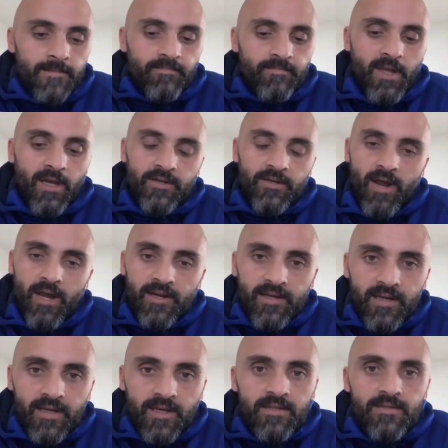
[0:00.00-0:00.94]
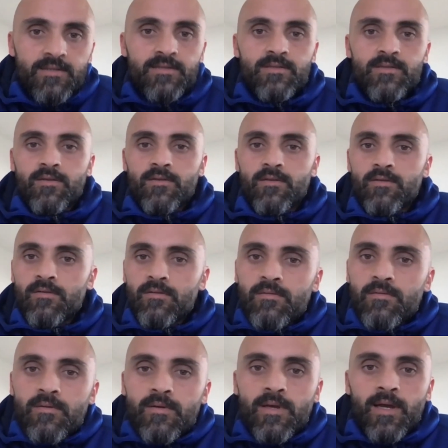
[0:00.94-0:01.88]
under 18s to
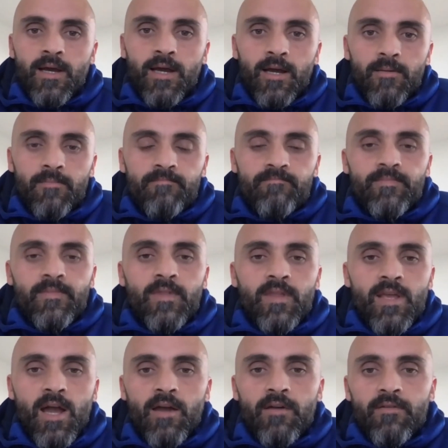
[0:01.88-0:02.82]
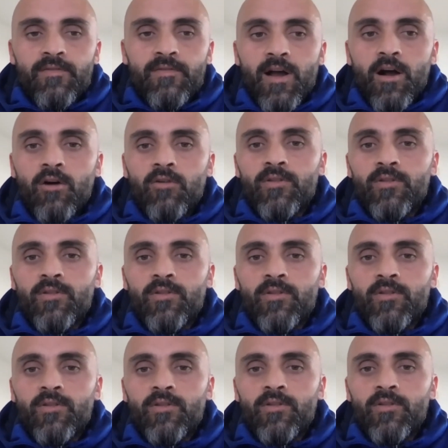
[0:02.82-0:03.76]
the AFL, and the
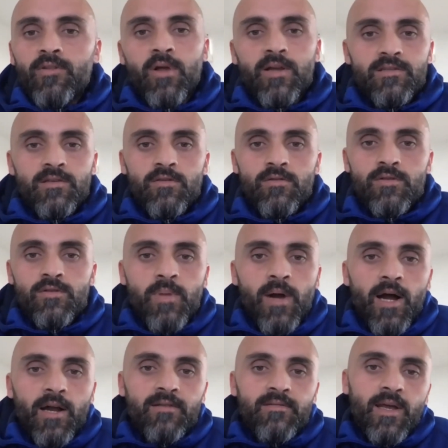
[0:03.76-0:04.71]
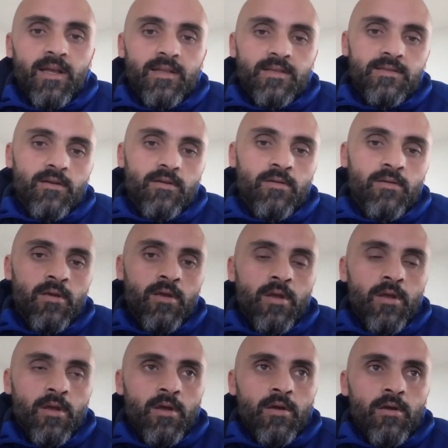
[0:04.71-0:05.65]
draft plays a huge part in that. So
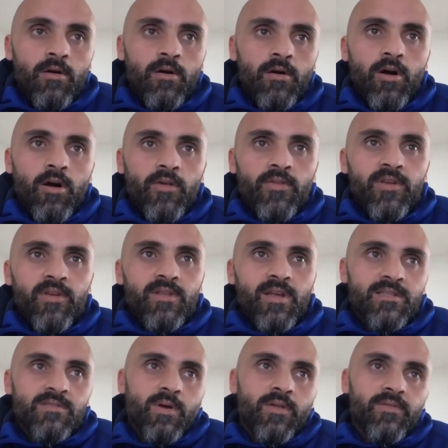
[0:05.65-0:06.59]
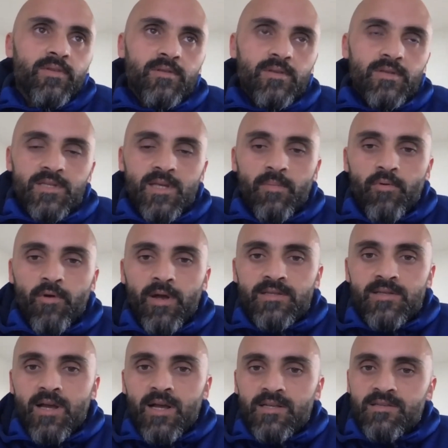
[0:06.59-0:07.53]
I think that's one thing that
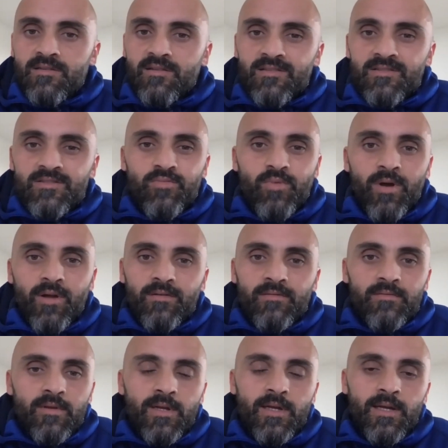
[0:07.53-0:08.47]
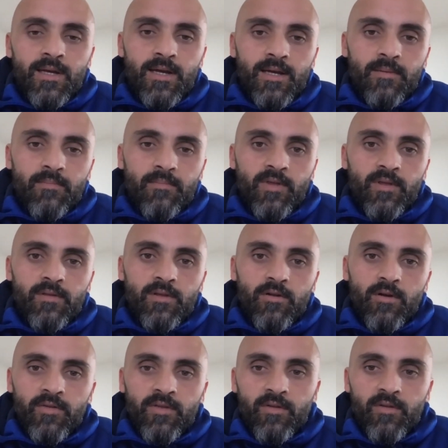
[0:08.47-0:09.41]
separates us, and it's one thing that
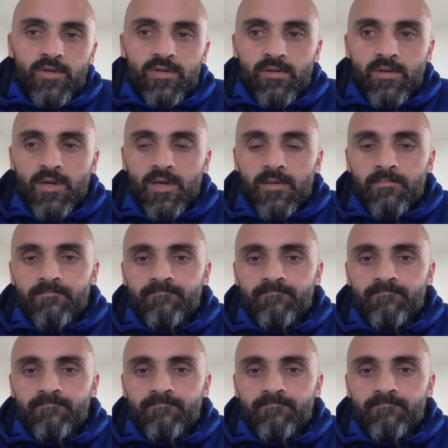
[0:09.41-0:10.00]
I think we should keep.